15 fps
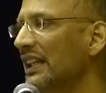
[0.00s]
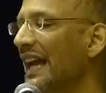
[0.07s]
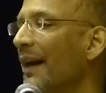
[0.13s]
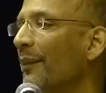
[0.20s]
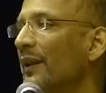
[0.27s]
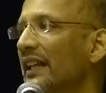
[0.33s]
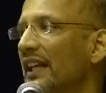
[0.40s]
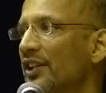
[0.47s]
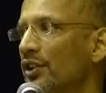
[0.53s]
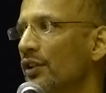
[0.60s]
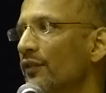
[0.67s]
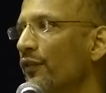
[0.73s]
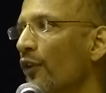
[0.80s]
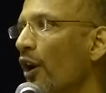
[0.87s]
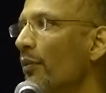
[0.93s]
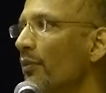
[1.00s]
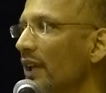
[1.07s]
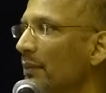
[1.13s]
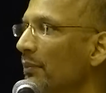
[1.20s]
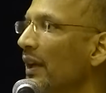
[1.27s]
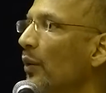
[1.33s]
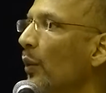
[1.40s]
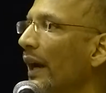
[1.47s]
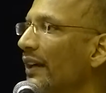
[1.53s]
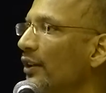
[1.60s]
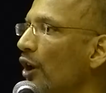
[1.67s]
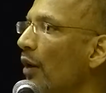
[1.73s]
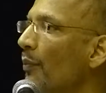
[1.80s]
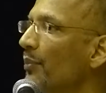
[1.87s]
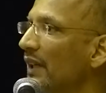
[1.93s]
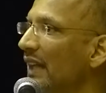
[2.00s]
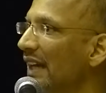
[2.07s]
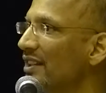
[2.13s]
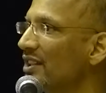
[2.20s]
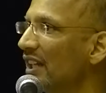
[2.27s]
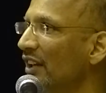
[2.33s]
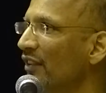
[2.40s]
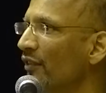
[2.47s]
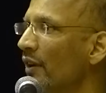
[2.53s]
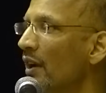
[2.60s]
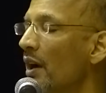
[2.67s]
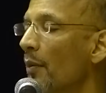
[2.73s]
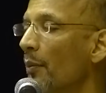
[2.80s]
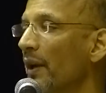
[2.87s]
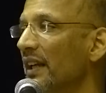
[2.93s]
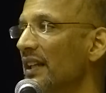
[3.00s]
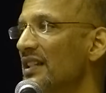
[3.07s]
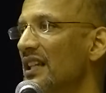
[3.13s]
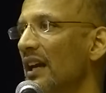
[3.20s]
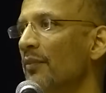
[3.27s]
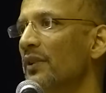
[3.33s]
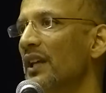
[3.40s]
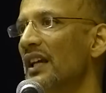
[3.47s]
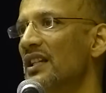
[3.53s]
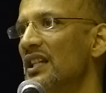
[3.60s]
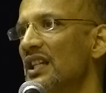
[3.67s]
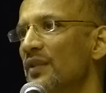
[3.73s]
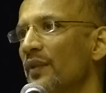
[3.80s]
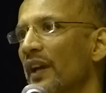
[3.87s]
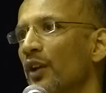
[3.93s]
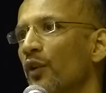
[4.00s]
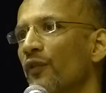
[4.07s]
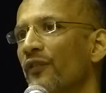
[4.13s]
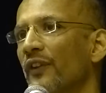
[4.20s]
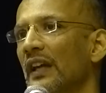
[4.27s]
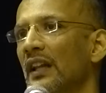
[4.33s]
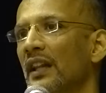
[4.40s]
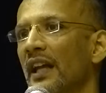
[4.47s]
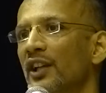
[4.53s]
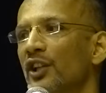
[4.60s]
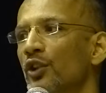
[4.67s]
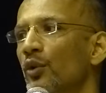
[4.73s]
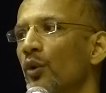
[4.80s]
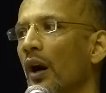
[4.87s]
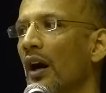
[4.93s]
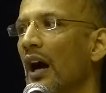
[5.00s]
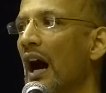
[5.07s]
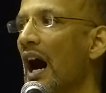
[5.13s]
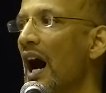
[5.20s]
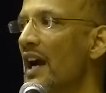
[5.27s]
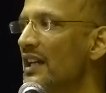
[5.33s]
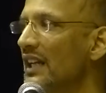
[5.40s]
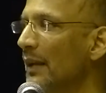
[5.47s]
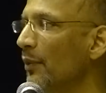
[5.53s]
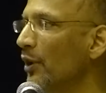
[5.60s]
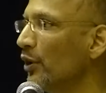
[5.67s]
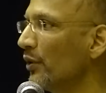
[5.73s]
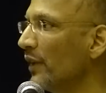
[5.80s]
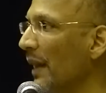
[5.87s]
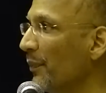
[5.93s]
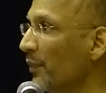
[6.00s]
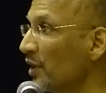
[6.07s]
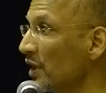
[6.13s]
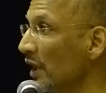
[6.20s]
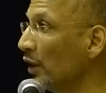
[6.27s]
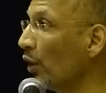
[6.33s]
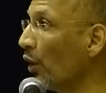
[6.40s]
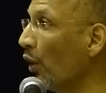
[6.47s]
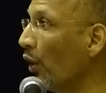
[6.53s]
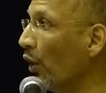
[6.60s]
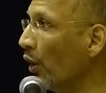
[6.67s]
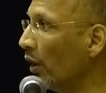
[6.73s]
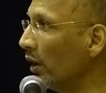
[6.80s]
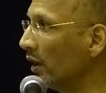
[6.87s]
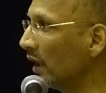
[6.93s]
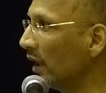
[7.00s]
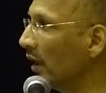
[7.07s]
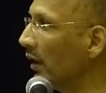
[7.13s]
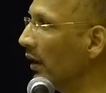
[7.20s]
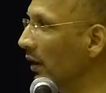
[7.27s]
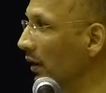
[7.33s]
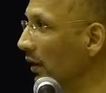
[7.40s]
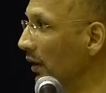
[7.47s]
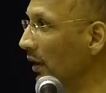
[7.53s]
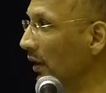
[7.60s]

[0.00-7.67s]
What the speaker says: The application form can be quite comprehensive, but in some cases where you feel that you aren't able to represent all the